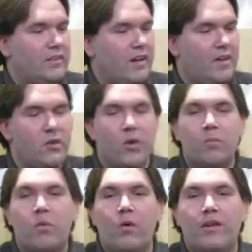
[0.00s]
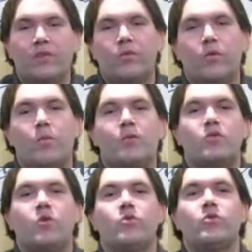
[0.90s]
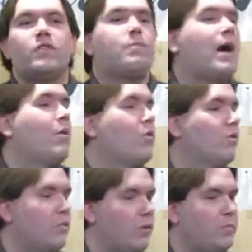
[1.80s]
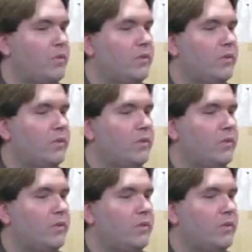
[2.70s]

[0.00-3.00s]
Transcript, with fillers: At no point did the Roman soldiers have power over him.